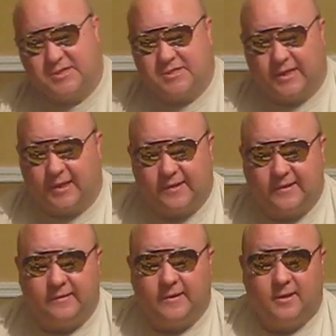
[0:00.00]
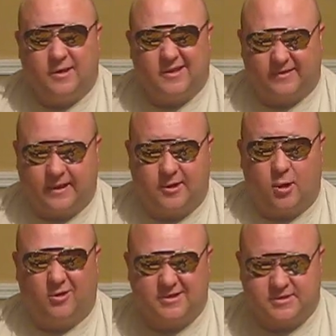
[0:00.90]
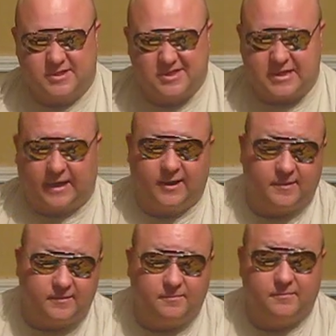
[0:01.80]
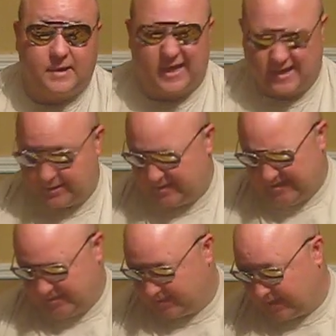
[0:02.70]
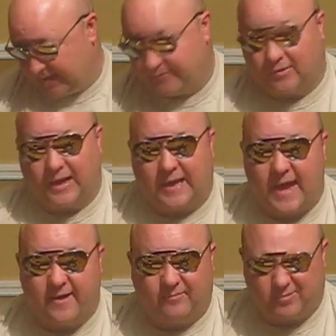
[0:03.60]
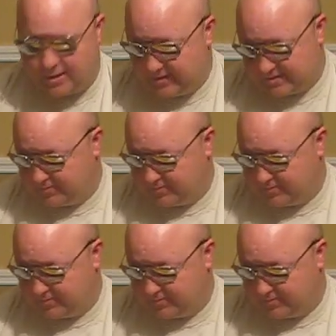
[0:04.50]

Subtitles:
see it, that they call as a second, and you can get it for like half price.